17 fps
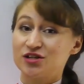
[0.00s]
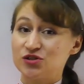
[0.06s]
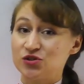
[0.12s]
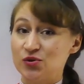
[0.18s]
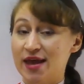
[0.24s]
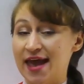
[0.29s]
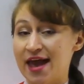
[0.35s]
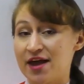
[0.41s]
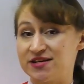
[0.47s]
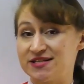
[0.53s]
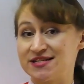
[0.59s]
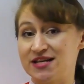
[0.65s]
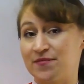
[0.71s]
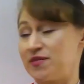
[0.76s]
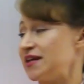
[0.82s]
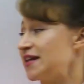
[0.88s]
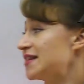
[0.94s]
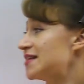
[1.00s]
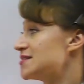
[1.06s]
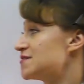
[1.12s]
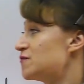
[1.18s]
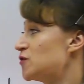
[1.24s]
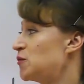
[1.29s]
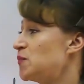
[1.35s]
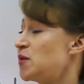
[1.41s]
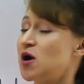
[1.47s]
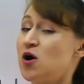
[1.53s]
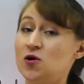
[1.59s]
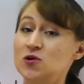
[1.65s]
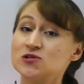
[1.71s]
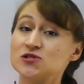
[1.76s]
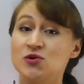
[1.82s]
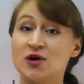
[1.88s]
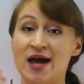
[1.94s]
to carry something. This verb
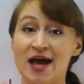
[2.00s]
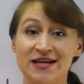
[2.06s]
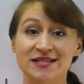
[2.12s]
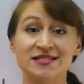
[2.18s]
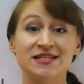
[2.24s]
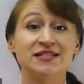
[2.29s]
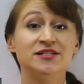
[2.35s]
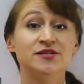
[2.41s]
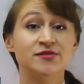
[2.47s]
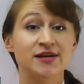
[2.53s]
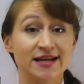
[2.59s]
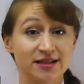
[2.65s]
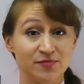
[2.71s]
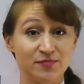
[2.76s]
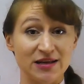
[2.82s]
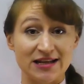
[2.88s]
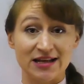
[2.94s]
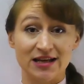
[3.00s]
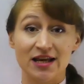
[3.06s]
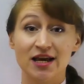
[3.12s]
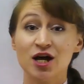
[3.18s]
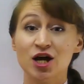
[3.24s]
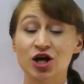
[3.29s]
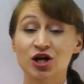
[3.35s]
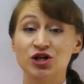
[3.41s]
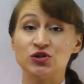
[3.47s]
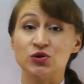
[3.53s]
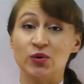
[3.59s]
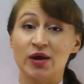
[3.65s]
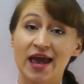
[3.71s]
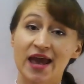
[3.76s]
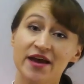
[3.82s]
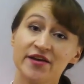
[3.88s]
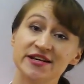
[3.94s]
also has a direct meaning. To
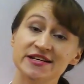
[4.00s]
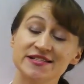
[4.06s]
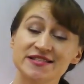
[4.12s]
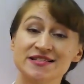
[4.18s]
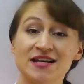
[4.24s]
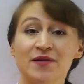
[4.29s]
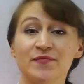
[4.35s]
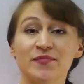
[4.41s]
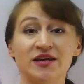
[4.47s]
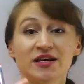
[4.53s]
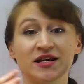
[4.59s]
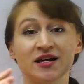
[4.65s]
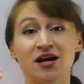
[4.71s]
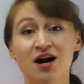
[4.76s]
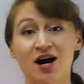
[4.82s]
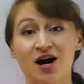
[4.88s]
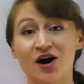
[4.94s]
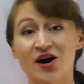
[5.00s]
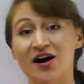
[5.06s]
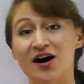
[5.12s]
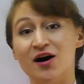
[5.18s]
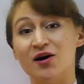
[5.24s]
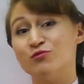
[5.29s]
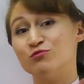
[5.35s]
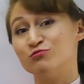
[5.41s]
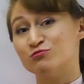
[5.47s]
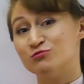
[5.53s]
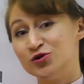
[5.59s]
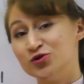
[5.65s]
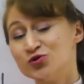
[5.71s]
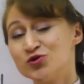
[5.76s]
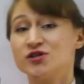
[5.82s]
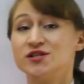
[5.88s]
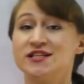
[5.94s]
carry something
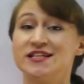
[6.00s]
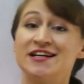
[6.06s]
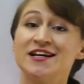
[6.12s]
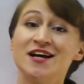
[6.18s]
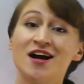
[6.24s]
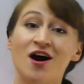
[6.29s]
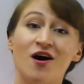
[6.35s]
usually